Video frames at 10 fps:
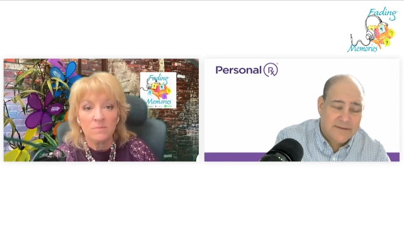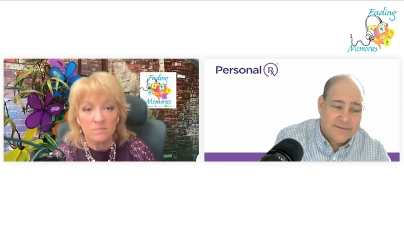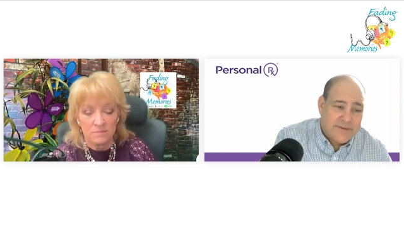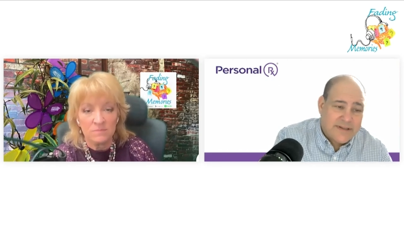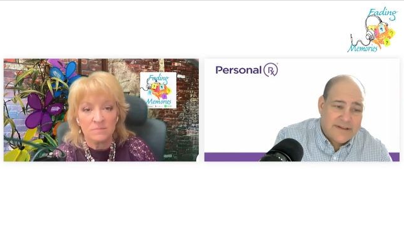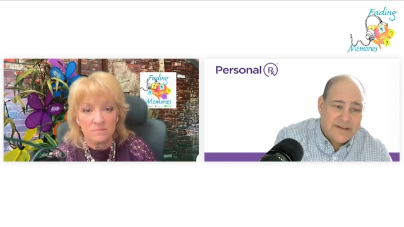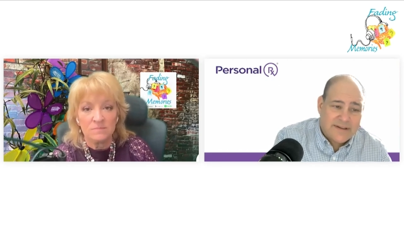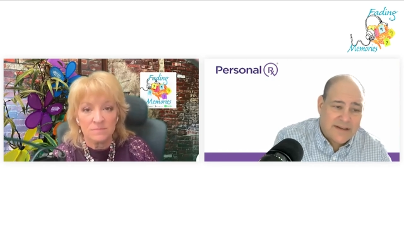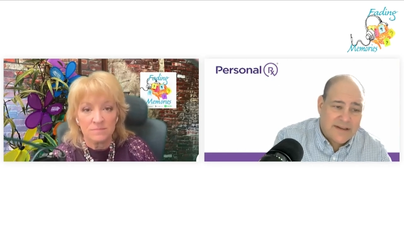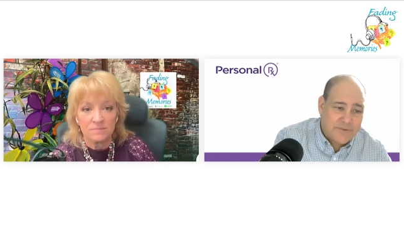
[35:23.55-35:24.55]
Speaker 1: Well, and
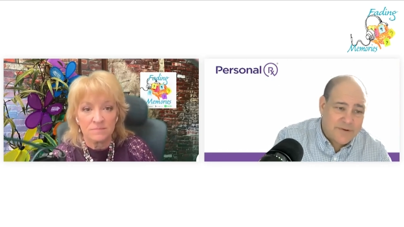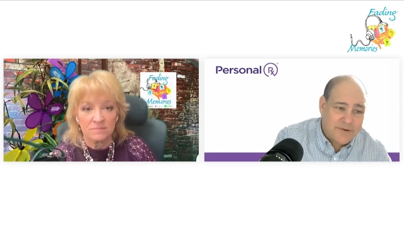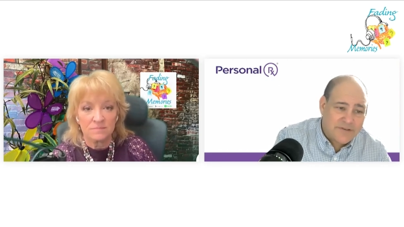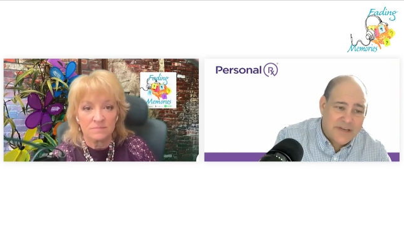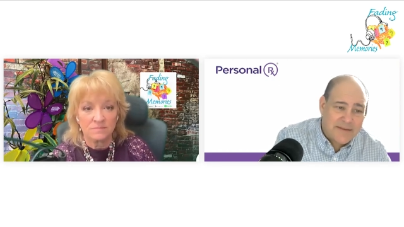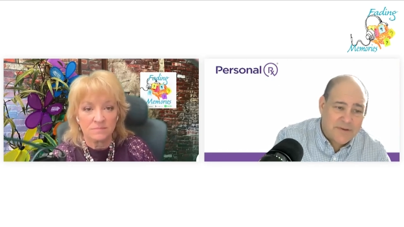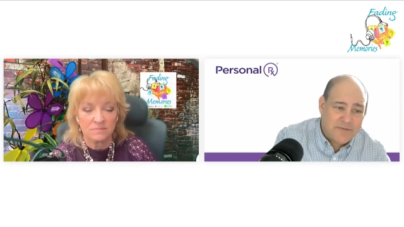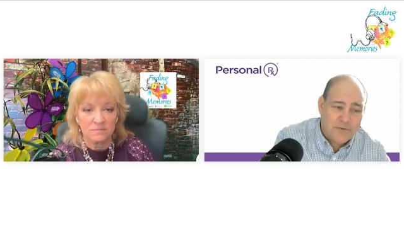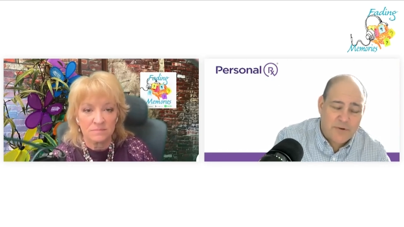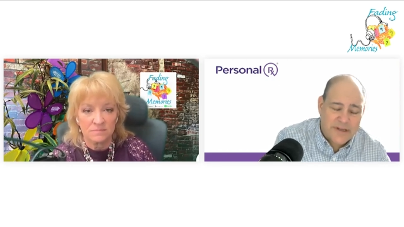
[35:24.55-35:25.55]
it, like we were saying
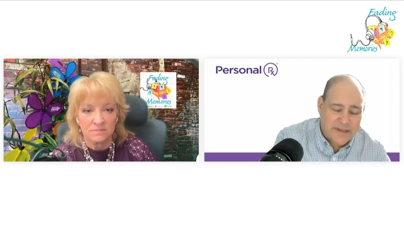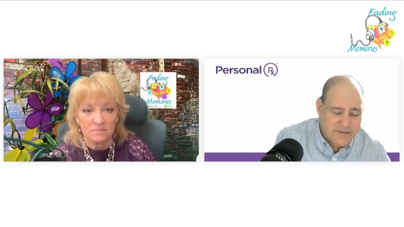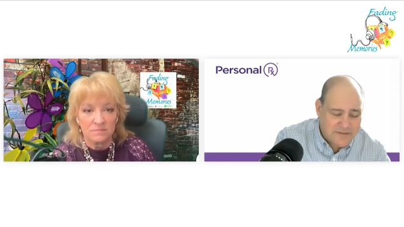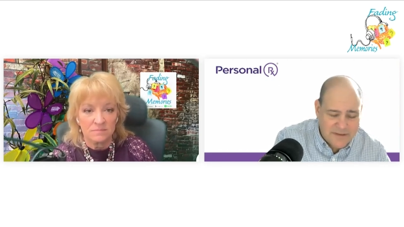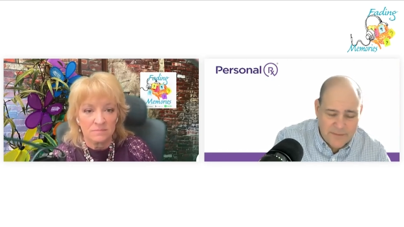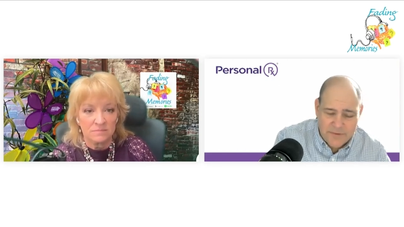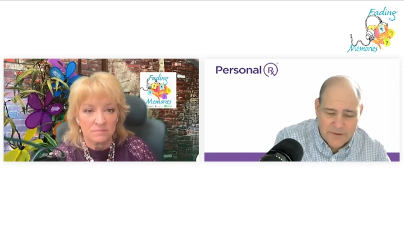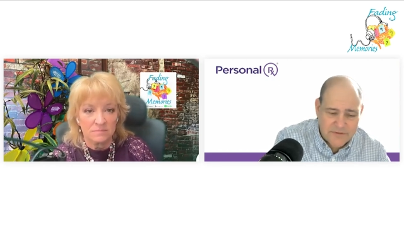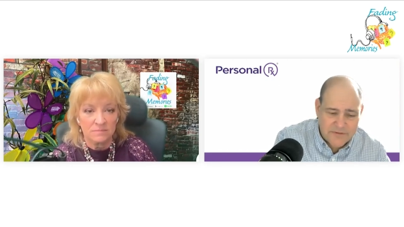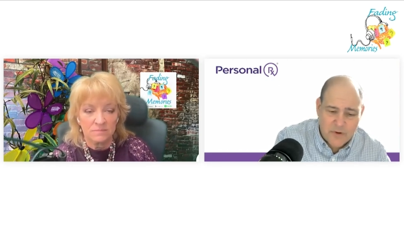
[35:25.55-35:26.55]
before, in this simple,
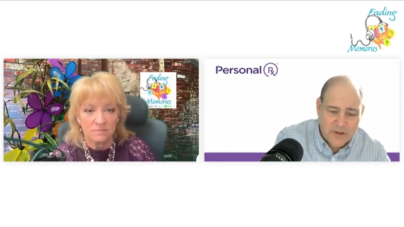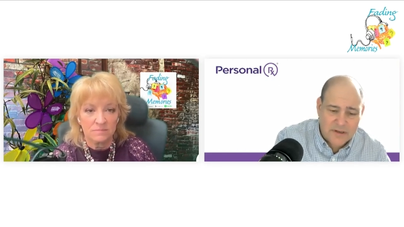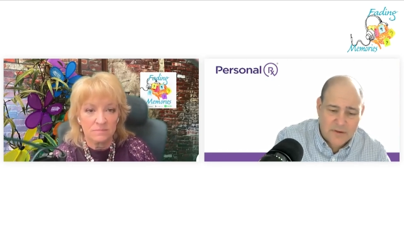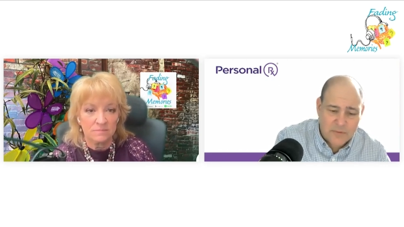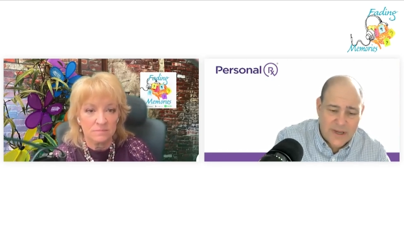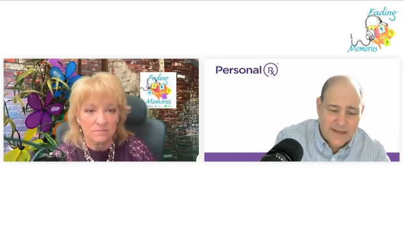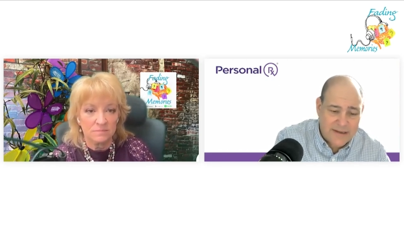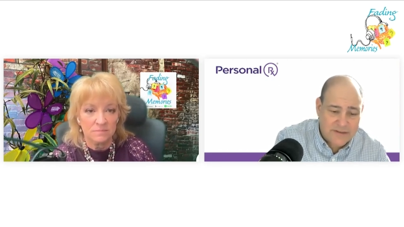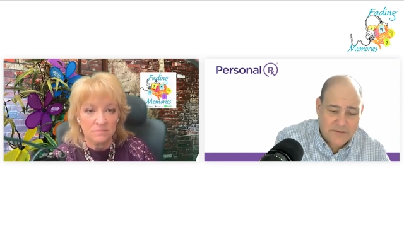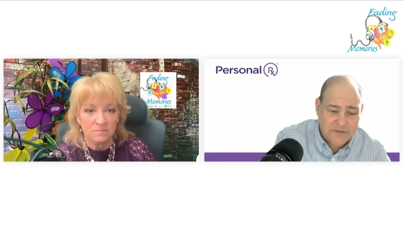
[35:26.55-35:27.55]
small little way,
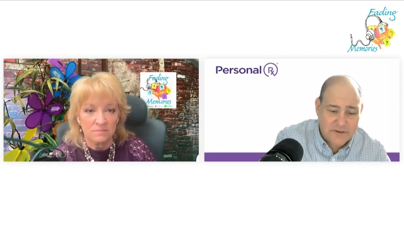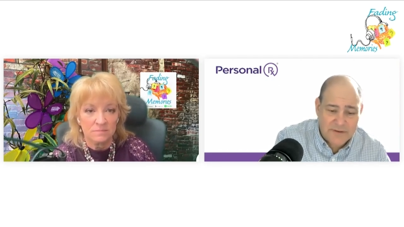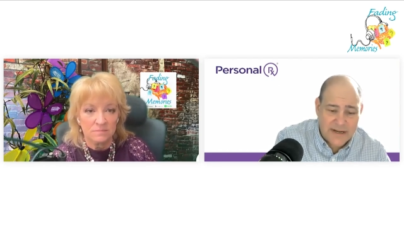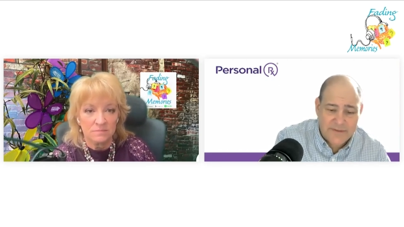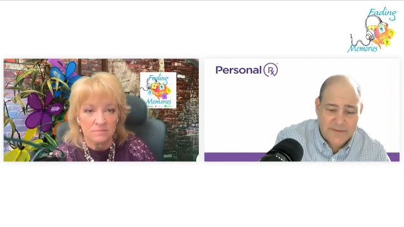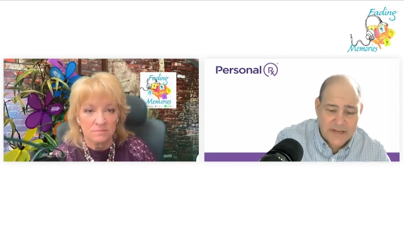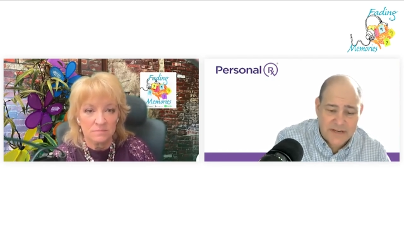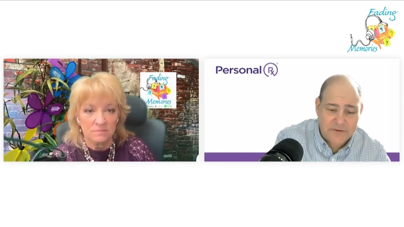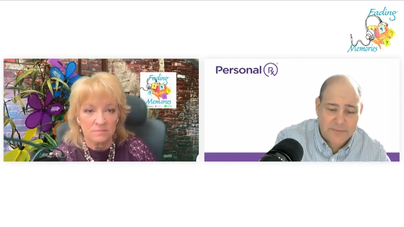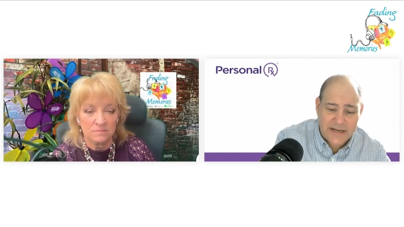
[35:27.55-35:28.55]
you just don't have this
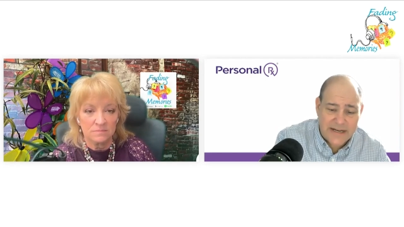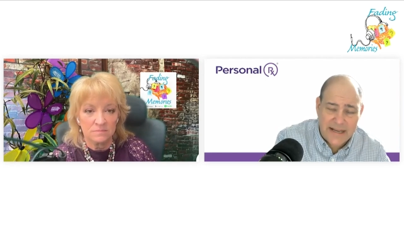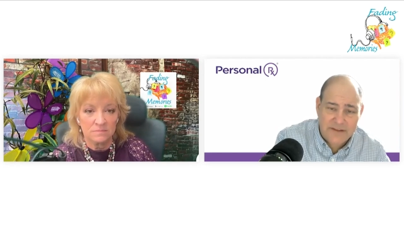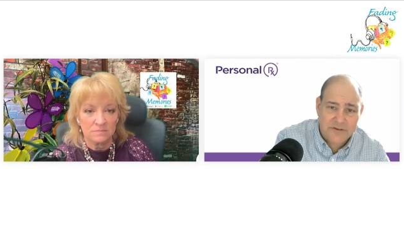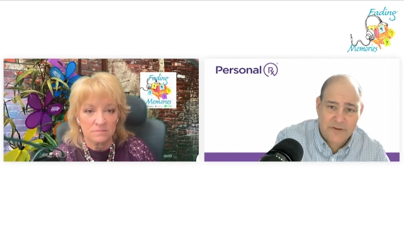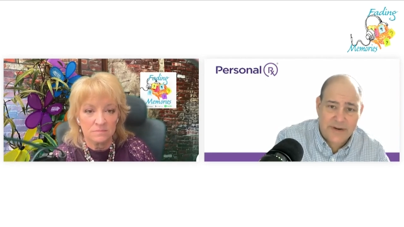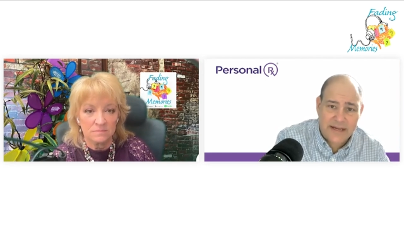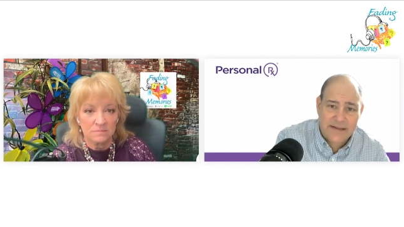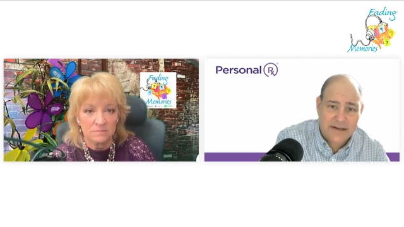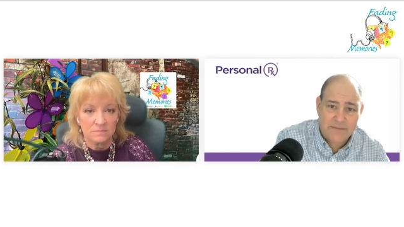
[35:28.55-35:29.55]
extra medication
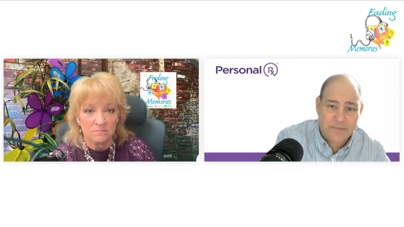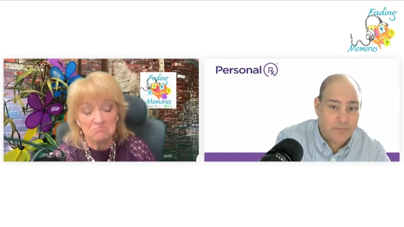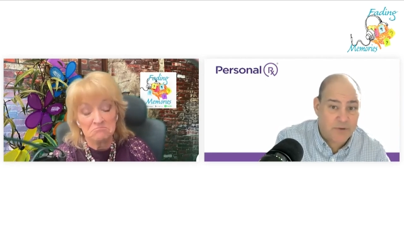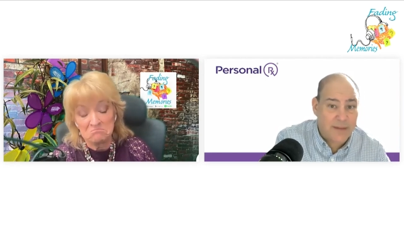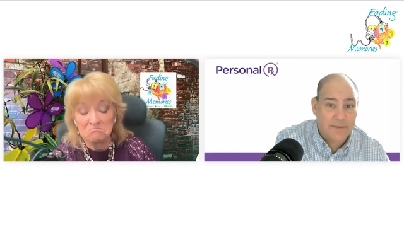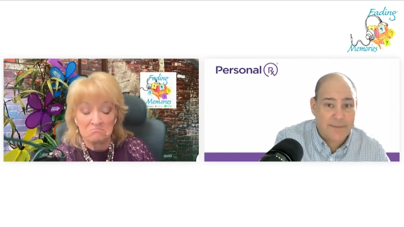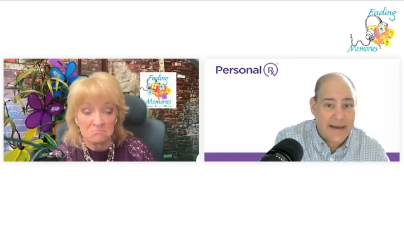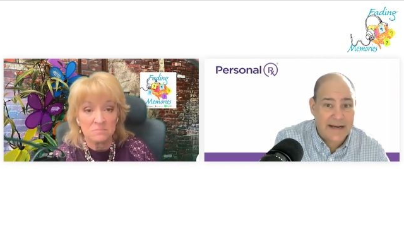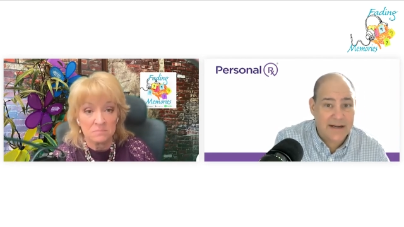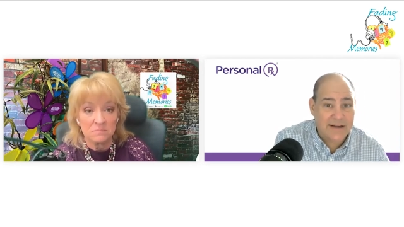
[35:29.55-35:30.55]
around that could be
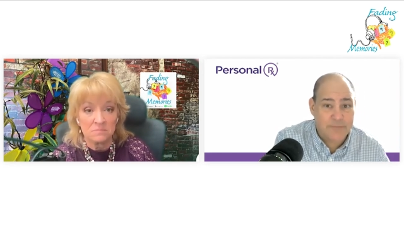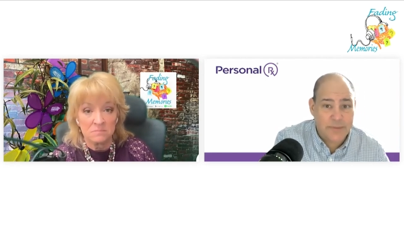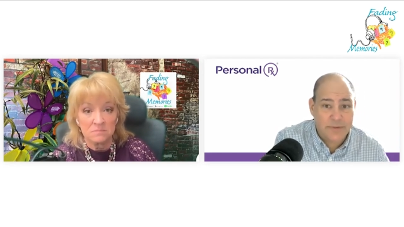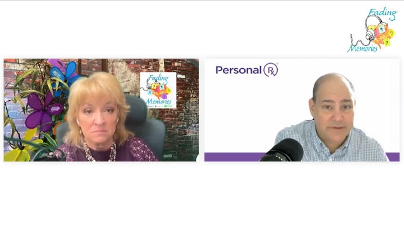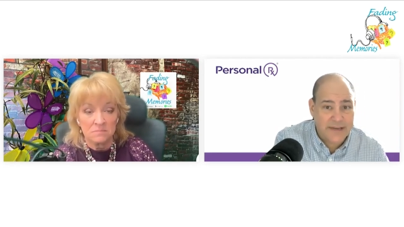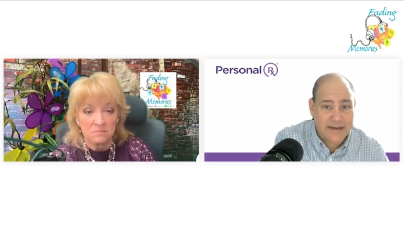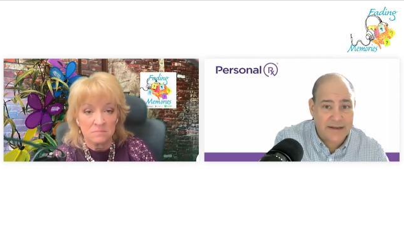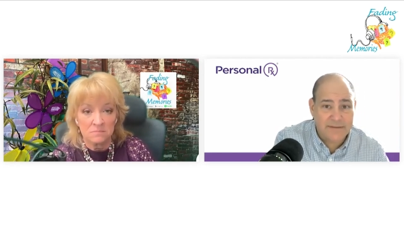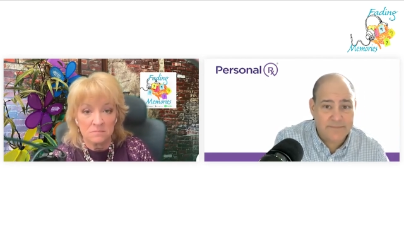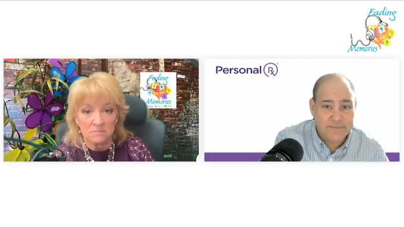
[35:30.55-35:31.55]
problematic if people take
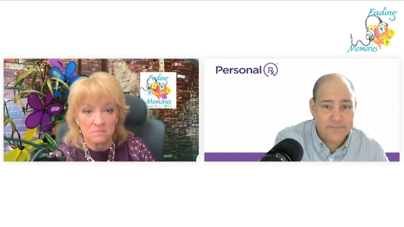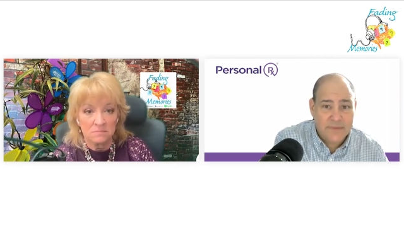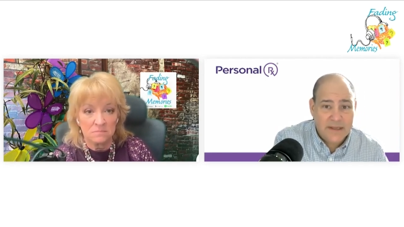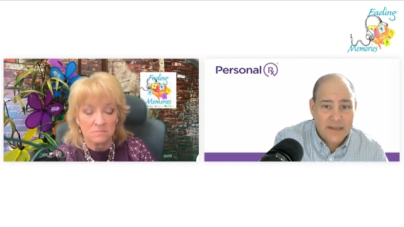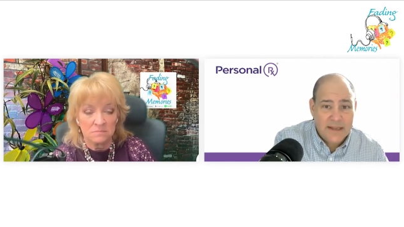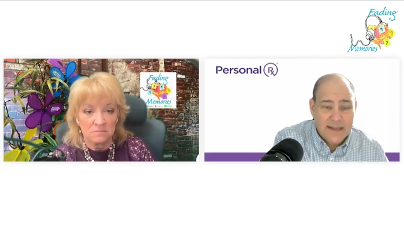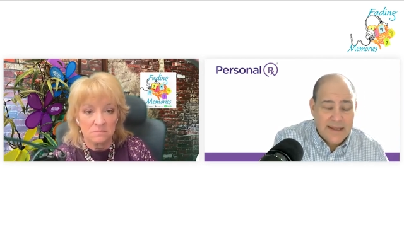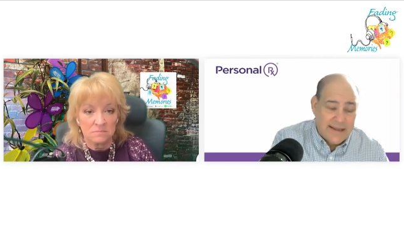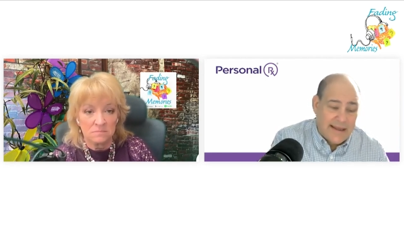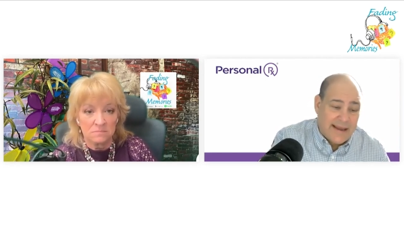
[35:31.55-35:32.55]
it
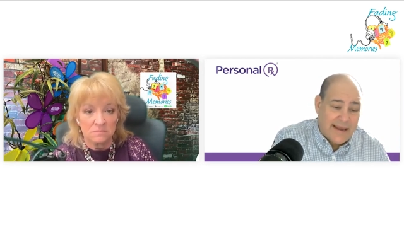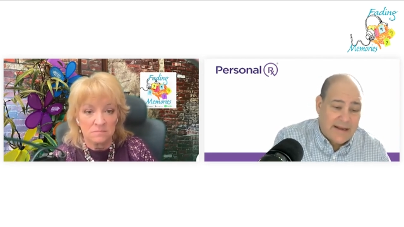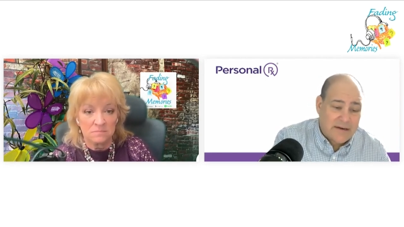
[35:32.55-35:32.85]
and